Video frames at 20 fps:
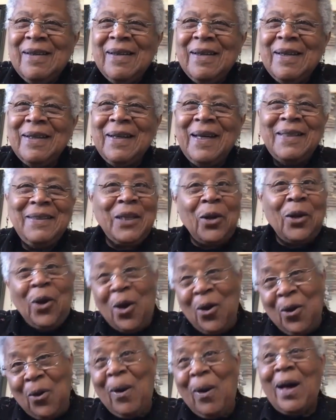And I said,
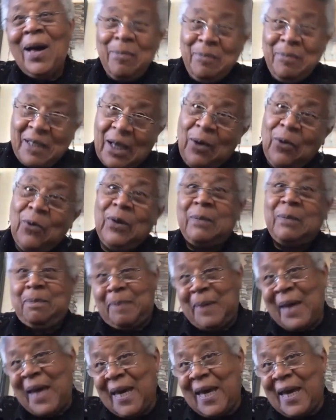Oh, I'm going
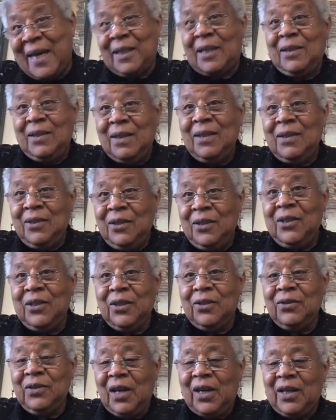back.
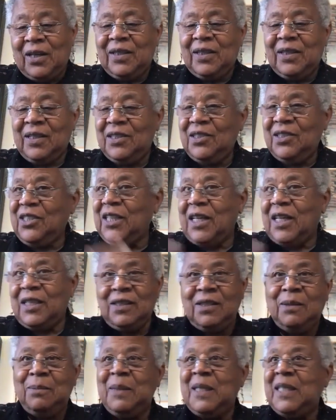You're not going to
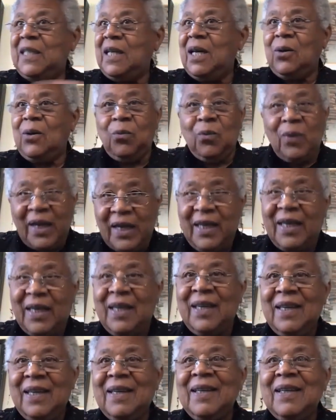chase me
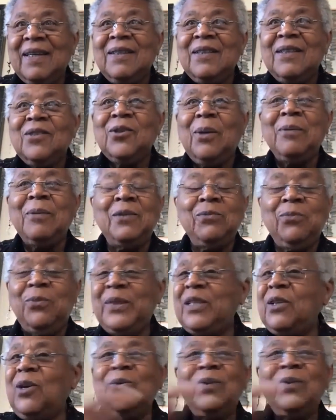away. So, I mean,
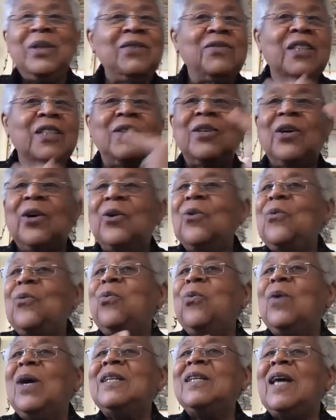we don't even know
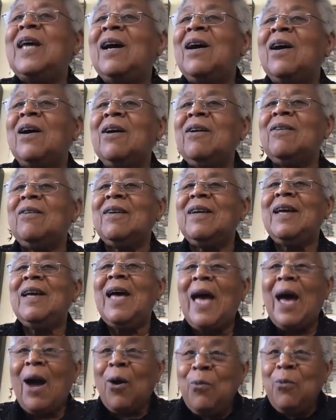what our,
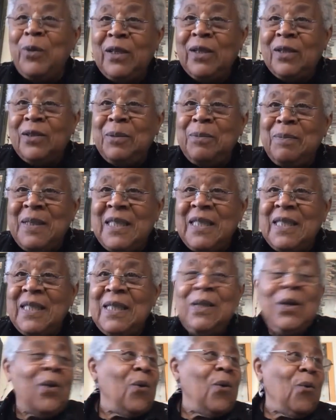how we're going to
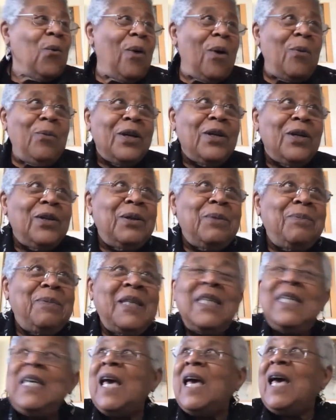be what we're going to
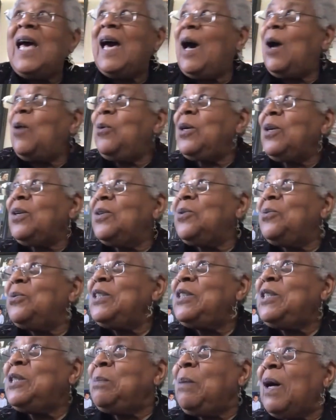be, how we're going to
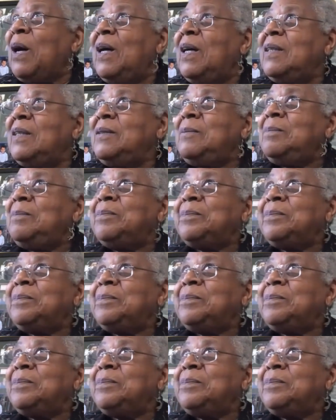respond.